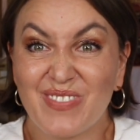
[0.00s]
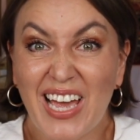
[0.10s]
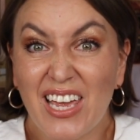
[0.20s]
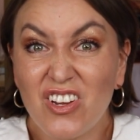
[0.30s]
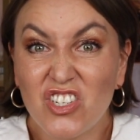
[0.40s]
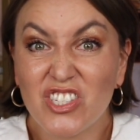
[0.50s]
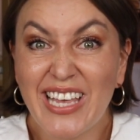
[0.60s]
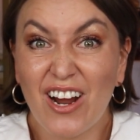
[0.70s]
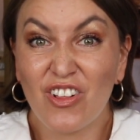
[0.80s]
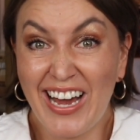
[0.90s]
I could just
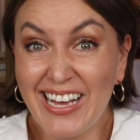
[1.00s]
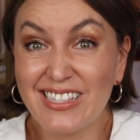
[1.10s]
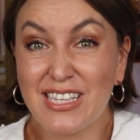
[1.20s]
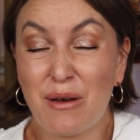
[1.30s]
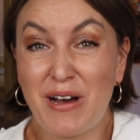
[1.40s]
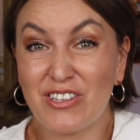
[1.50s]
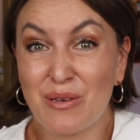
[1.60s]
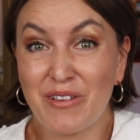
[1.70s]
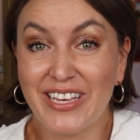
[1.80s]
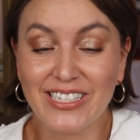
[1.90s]
care less about
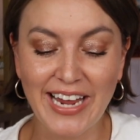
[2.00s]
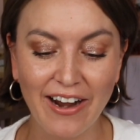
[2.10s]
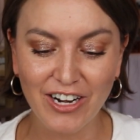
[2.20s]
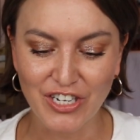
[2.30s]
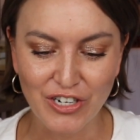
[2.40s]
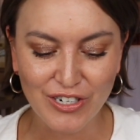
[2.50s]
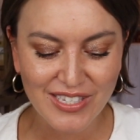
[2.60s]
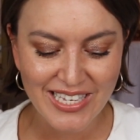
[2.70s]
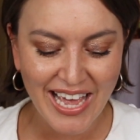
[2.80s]
some of these characters.